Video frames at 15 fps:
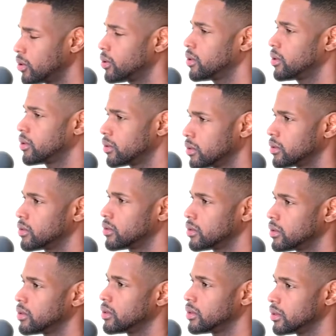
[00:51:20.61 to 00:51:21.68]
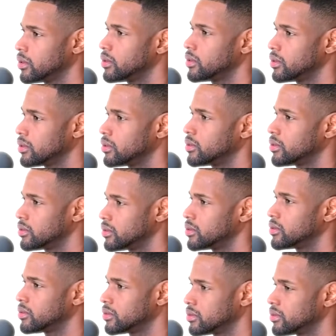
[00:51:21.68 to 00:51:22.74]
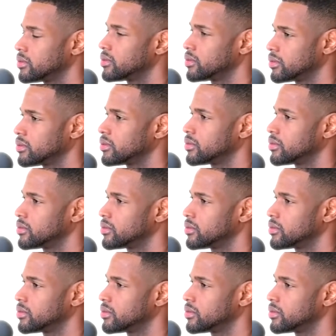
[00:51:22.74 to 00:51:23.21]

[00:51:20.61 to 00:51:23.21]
which was a whole other adventure.